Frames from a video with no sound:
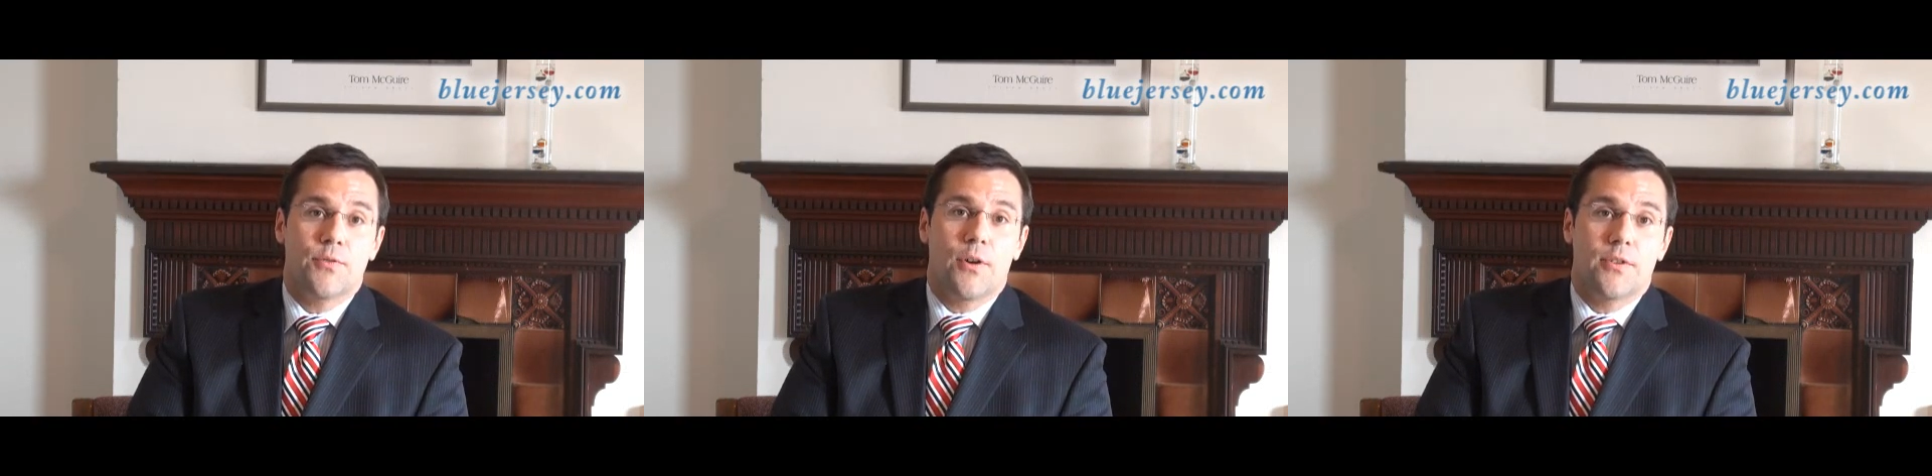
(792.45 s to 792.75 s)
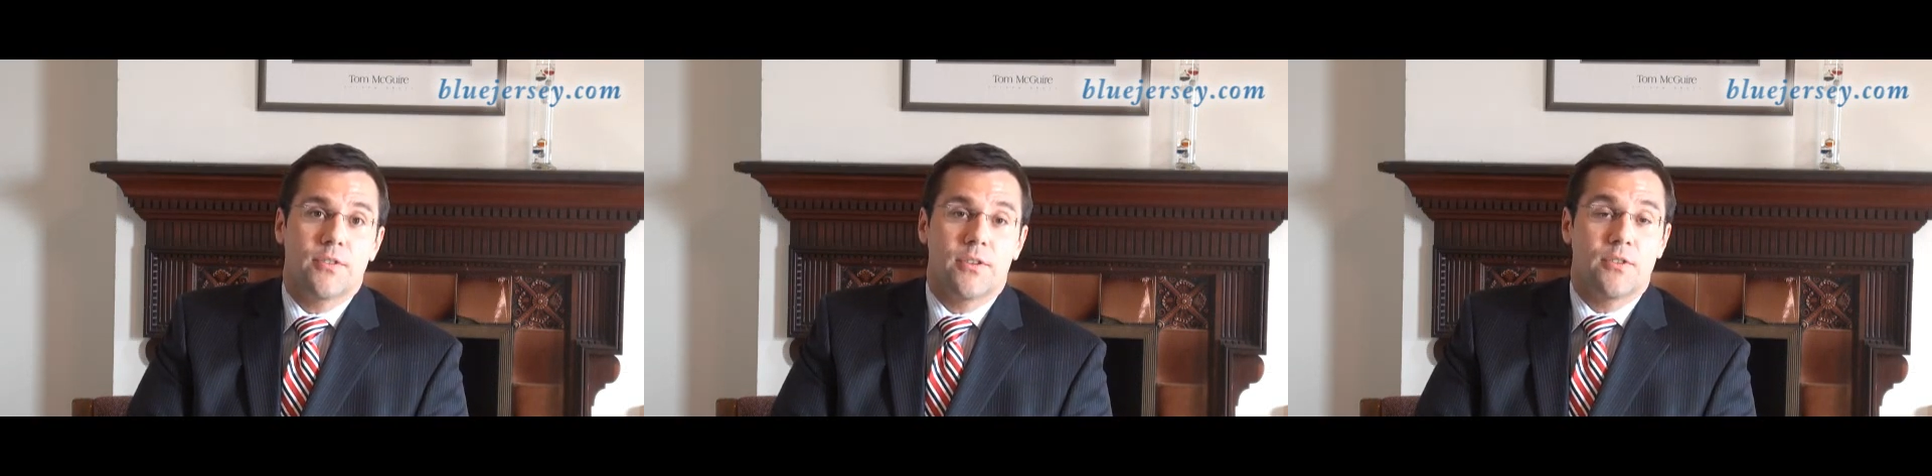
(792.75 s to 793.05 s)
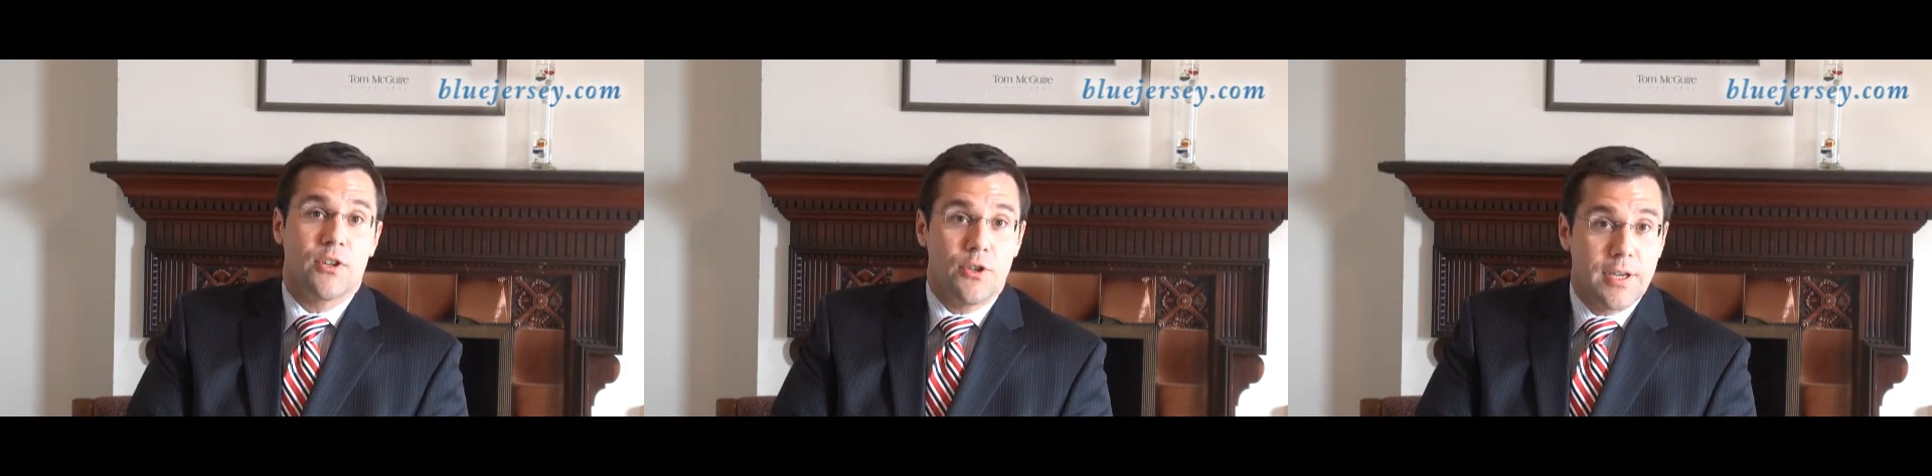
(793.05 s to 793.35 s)
folks
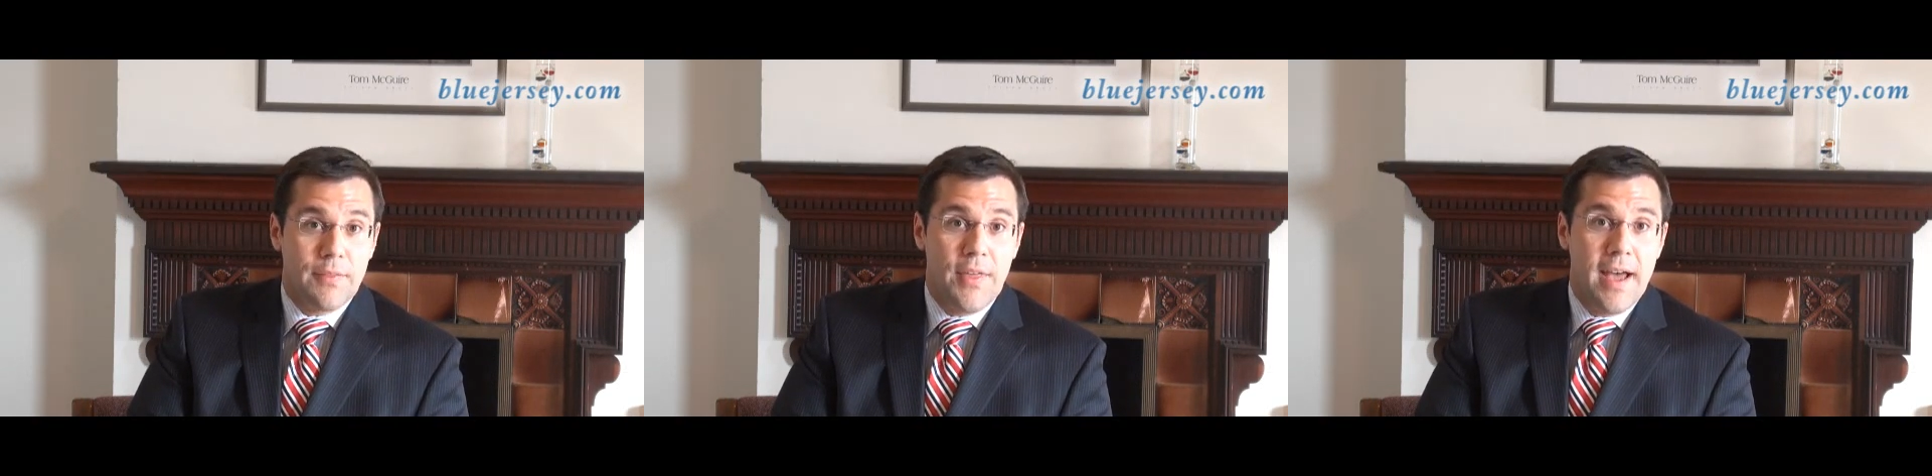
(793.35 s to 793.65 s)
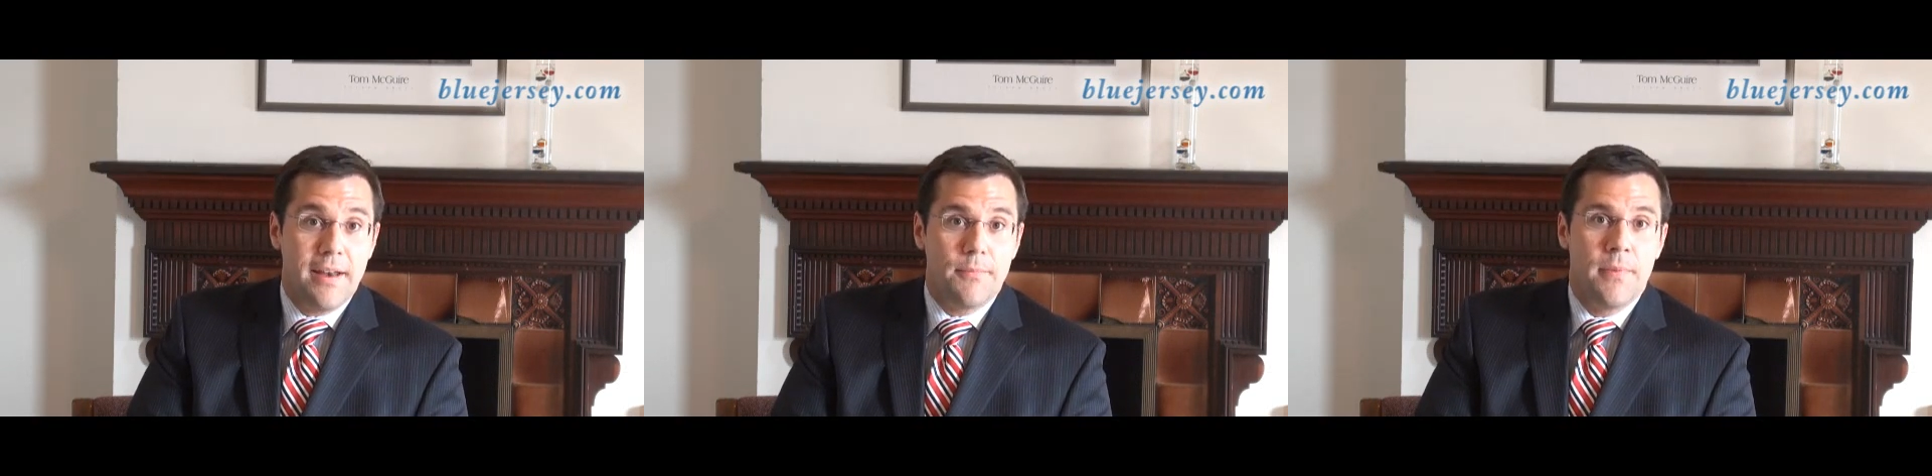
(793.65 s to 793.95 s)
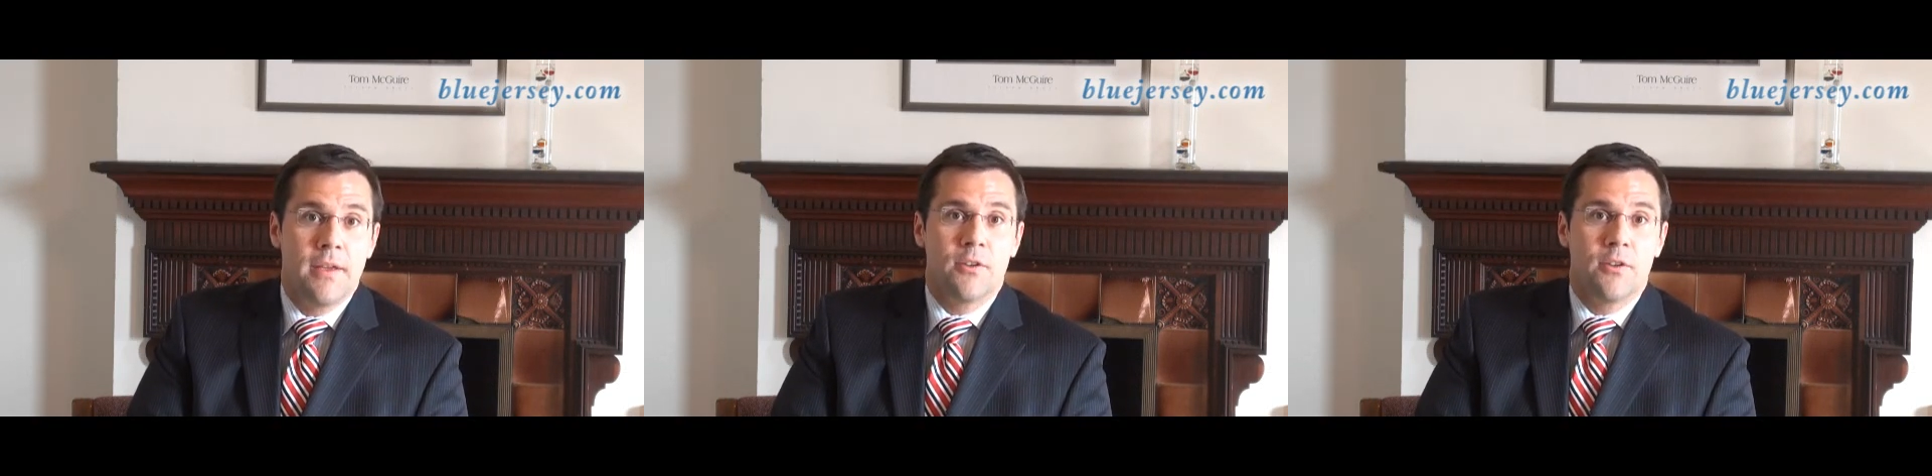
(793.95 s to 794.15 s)
to look at that,